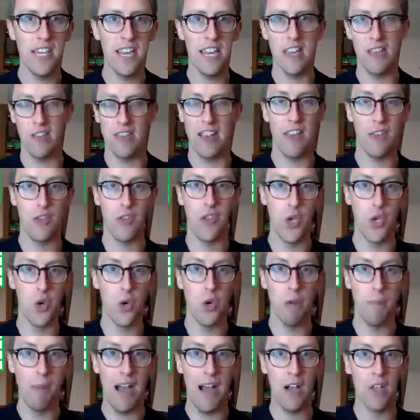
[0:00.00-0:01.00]
and it's less than
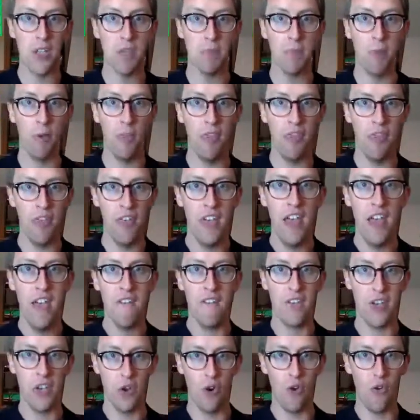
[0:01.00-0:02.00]
£200 a month
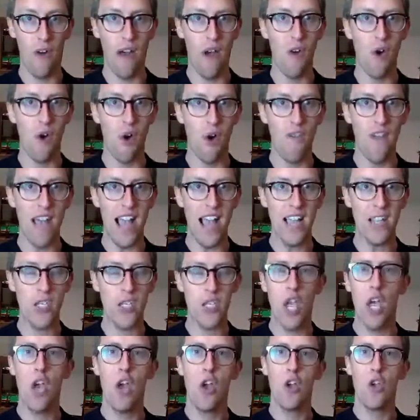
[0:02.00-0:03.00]
for your
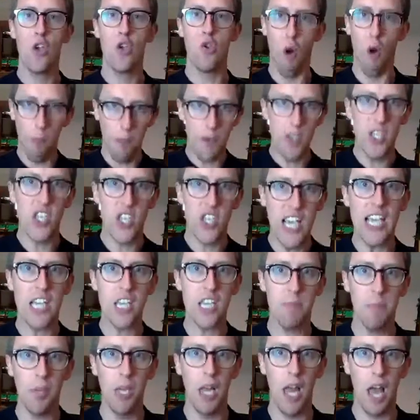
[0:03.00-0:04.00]
overheads, drop a
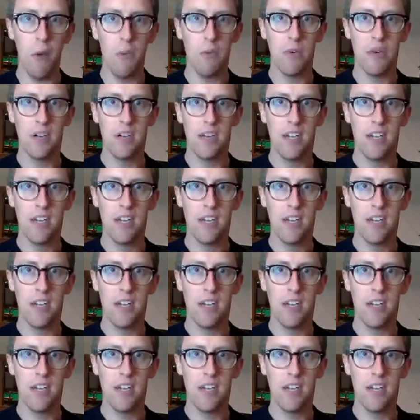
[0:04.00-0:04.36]
6 below.